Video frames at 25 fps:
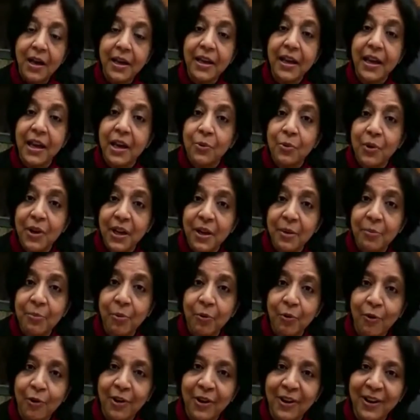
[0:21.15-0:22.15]
Equally
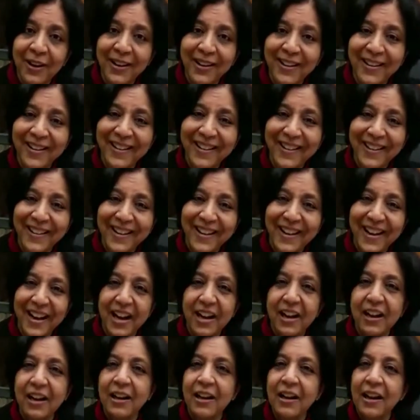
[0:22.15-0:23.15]
important,
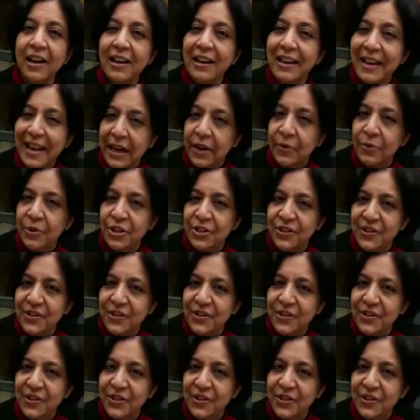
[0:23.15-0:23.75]
language